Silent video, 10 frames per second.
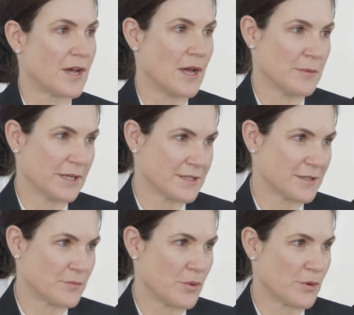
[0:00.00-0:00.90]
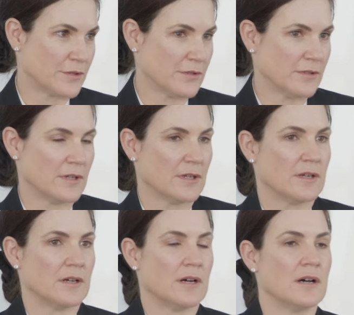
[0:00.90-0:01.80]
Timing is important.
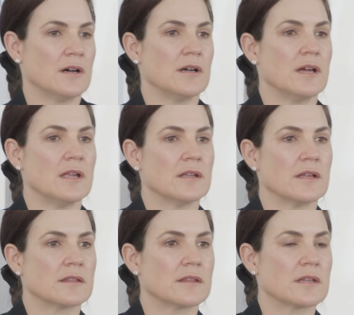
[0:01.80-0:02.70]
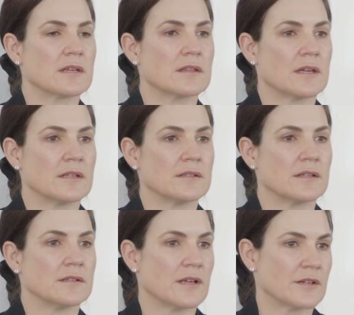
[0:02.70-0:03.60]
Uh, and I think that
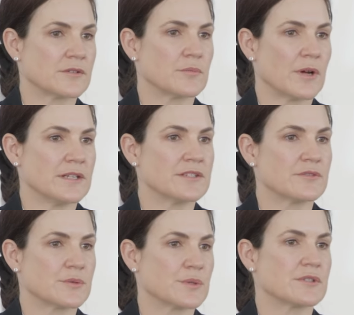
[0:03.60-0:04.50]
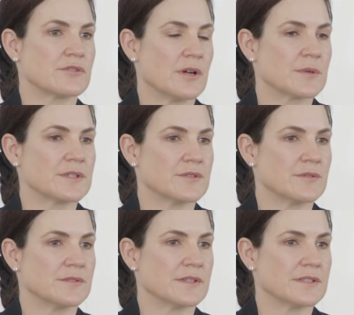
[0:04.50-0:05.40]
uh, Dr. Brian Eastridge was a trauma
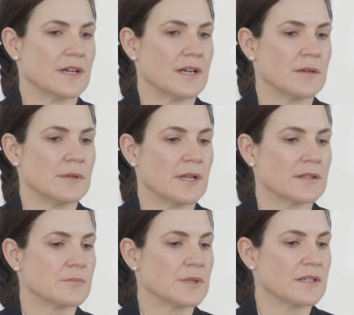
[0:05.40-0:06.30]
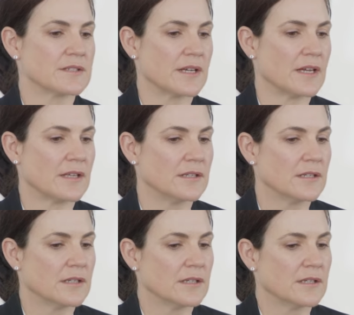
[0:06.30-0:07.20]
consultant at the time, and I think because I had,
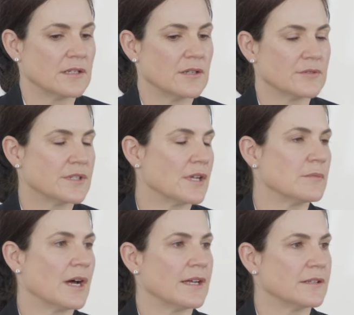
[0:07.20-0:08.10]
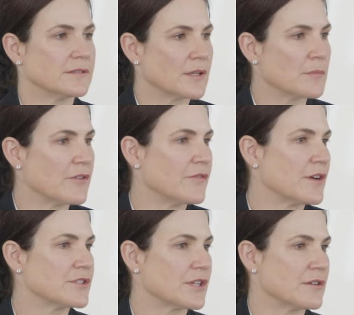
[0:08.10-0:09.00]
you know, done my done my
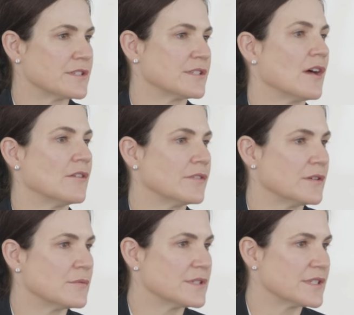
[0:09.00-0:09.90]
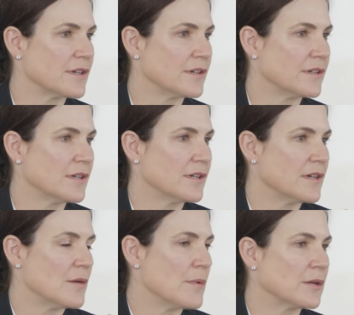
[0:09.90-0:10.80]
fair share of stuff, he was uh,
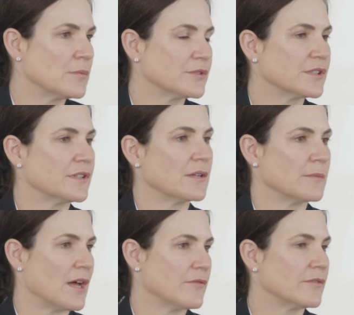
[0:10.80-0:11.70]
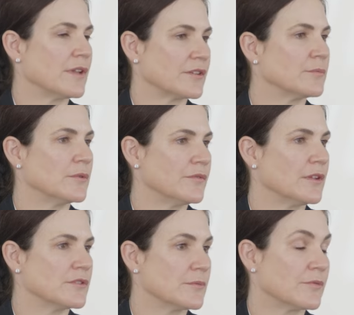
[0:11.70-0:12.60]
amenable to letting me have a flexible
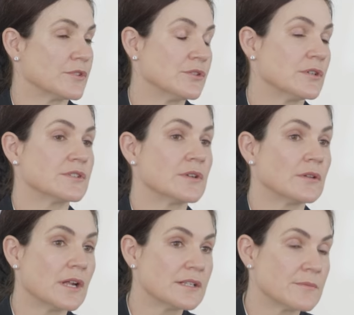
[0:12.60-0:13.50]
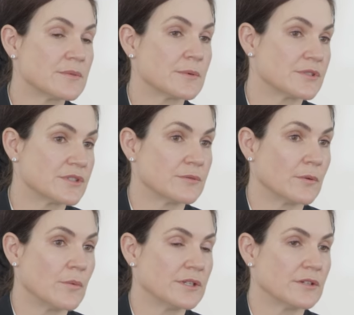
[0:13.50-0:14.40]
fellowship for two years. You know, a lot of times people just do a
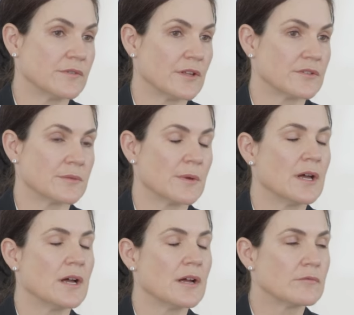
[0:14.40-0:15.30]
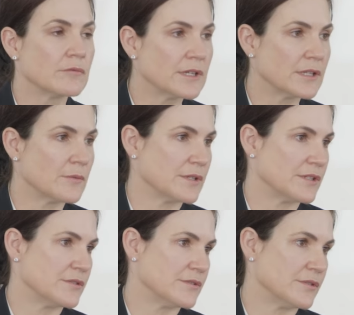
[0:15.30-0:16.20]
one-year fellowship. I really
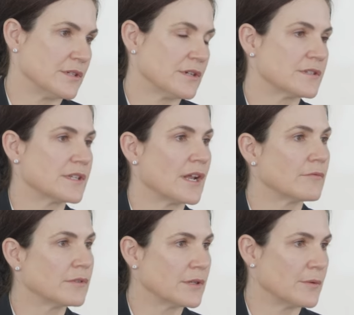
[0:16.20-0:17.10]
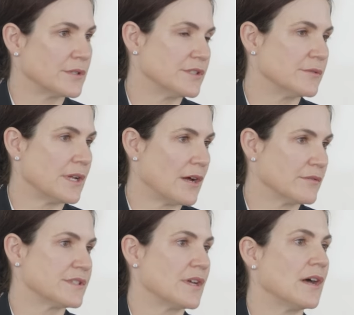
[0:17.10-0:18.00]
wanted to do two years, and I really wanted to do it
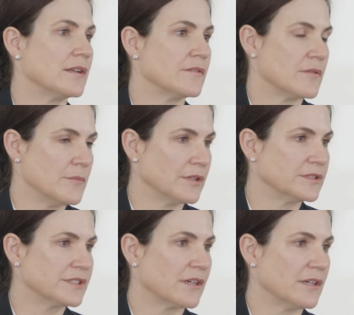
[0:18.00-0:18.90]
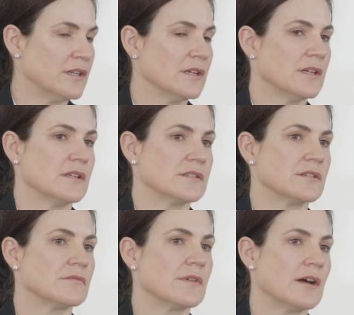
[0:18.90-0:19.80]
outside of the military
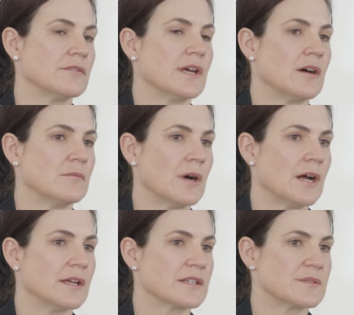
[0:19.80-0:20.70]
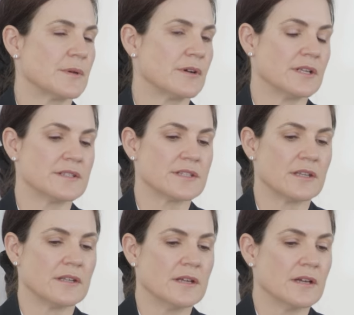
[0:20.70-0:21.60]
to round out my experience.
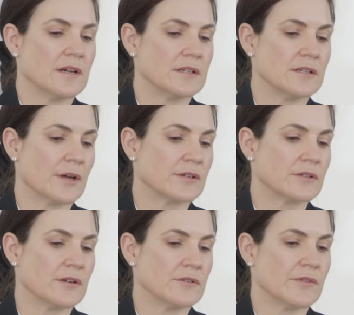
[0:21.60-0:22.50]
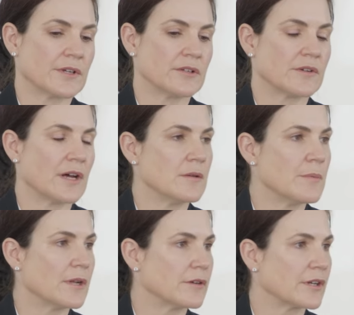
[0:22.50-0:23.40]
And you know, I, I don't know if I could have gotten a
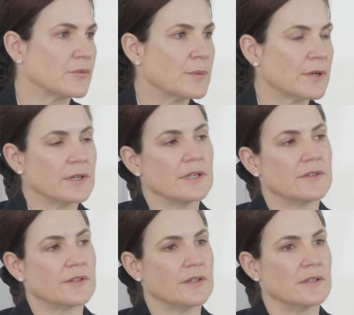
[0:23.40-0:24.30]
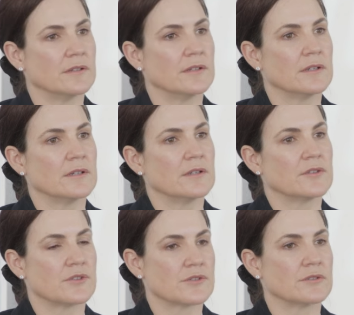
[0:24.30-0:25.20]
better experience in
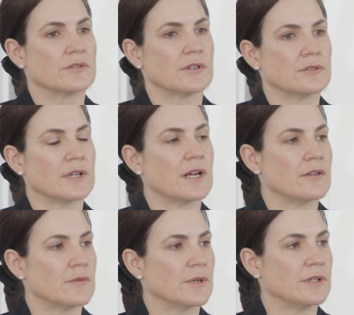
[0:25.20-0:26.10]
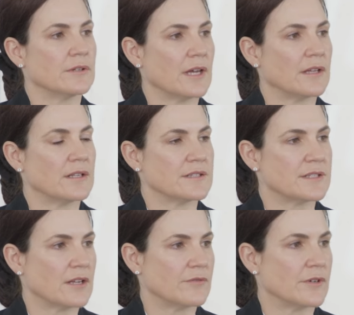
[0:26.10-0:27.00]
surgical critical care than what you get at
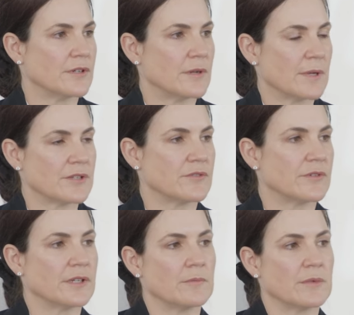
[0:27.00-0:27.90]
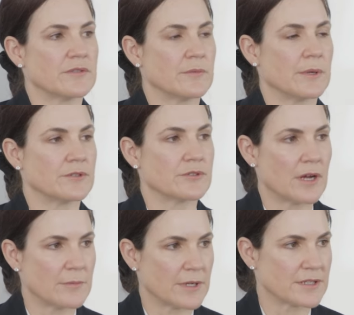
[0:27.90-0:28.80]
Stanford. And I'm not sure if you can get much of a better
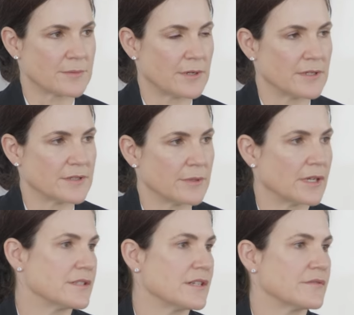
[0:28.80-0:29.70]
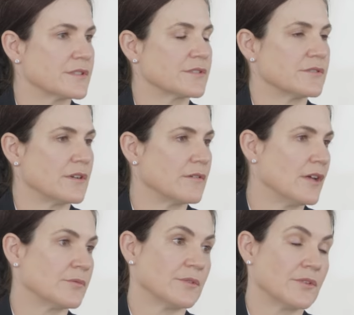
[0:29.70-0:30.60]
trauma experience than what you get at San Francisco General Hospital.